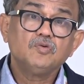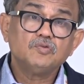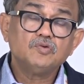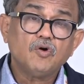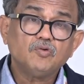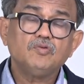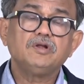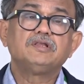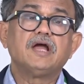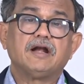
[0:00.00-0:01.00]
Not
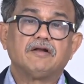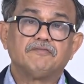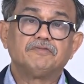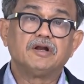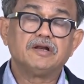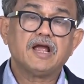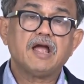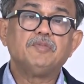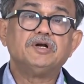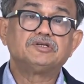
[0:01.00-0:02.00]
only that, the
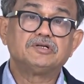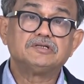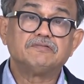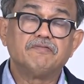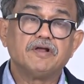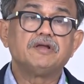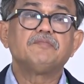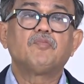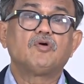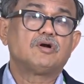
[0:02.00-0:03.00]
rehabilitation is very
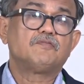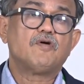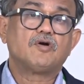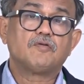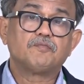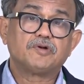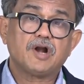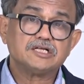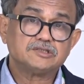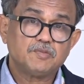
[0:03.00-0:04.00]
important for a
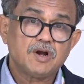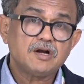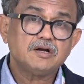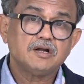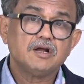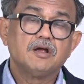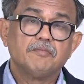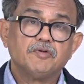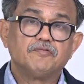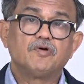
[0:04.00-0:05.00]
transplant.
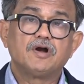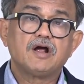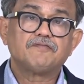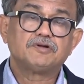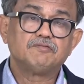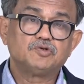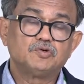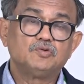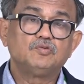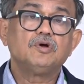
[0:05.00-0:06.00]
Before and after we
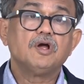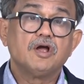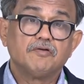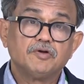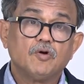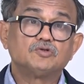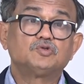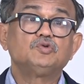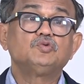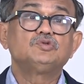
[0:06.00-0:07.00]
should do. We
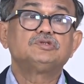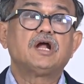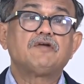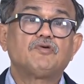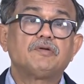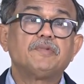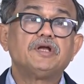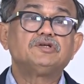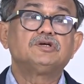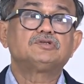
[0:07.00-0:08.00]
also use that for
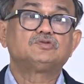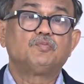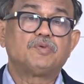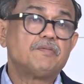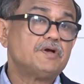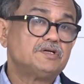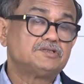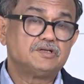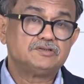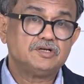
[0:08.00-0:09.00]
major, supramajor
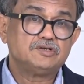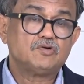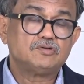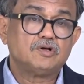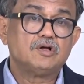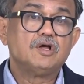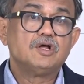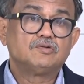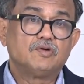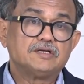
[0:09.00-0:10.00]
surgeries on the
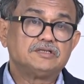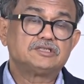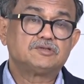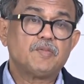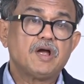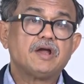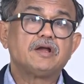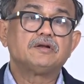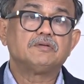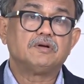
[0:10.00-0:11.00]
thoracic
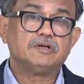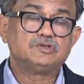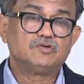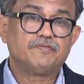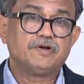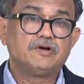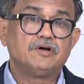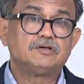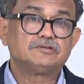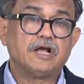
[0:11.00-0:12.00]
spine,
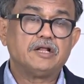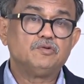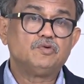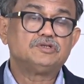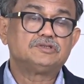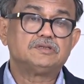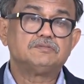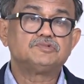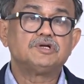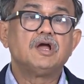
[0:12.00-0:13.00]
esophagus,
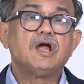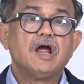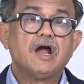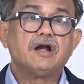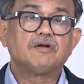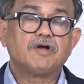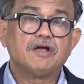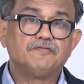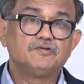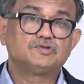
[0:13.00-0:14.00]
aneurysms, and
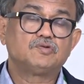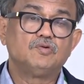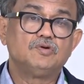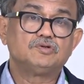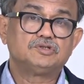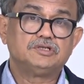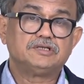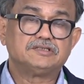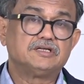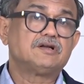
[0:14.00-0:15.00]
kyphoscoliosis,
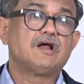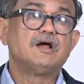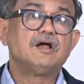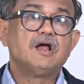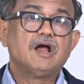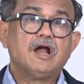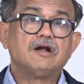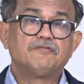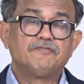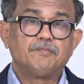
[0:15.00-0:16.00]
etc.,
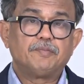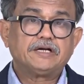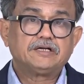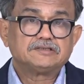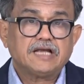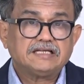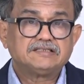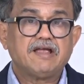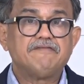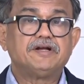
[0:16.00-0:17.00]
and pectus
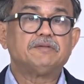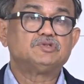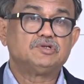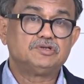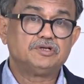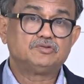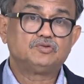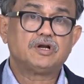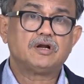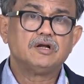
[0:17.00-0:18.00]
excavatum surgery. So
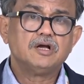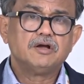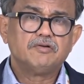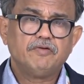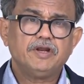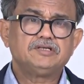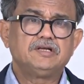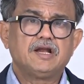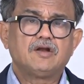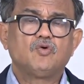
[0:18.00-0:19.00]
there are very
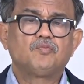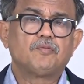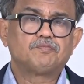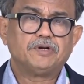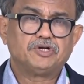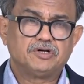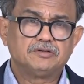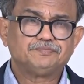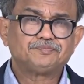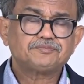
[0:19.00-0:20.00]
select group of
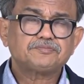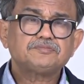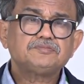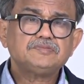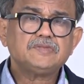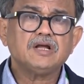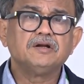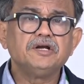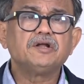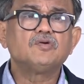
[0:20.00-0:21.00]
patients
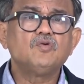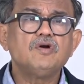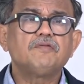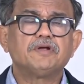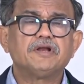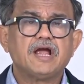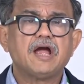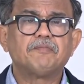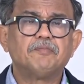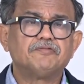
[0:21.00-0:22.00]
need a good
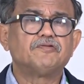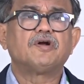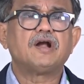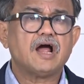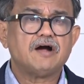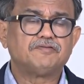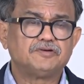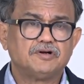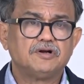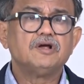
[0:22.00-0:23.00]
rehab before and
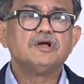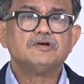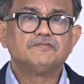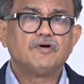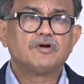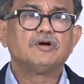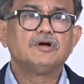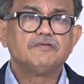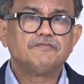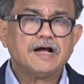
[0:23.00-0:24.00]
after for a
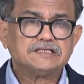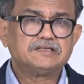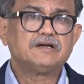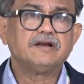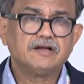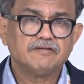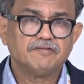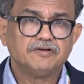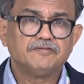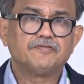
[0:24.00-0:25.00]
faster
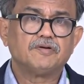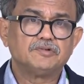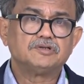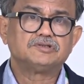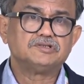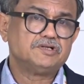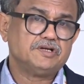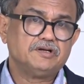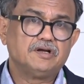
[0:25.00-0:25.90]
recovery from the surgery